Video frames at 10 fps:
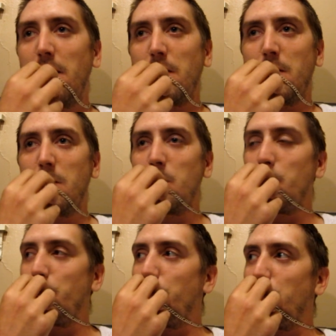or
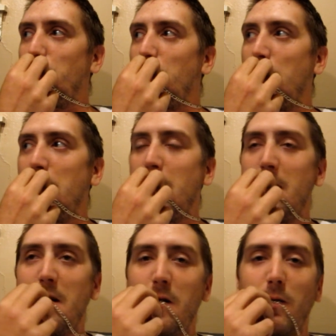
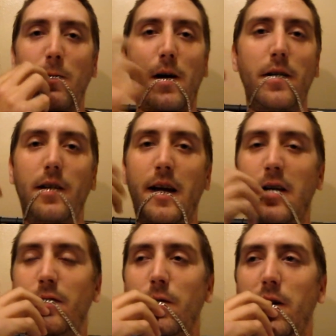what. I
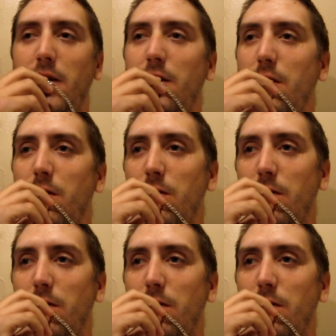have no idea.